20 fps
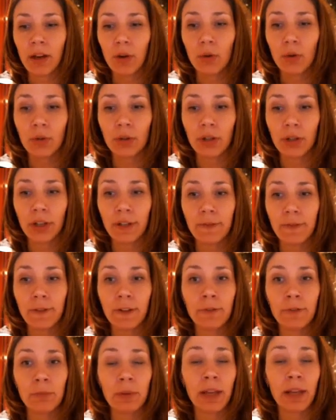or if
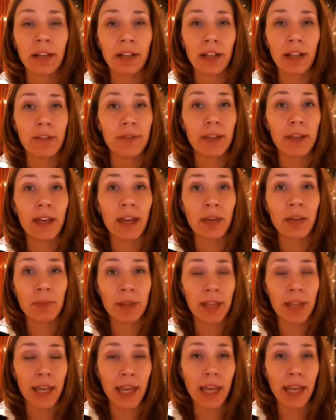you've played a heavy game
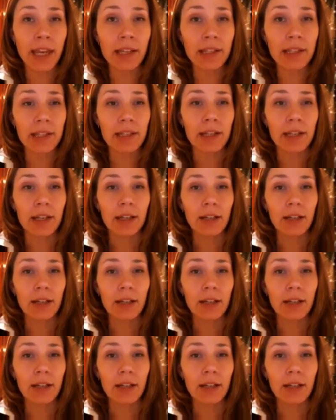in the heat,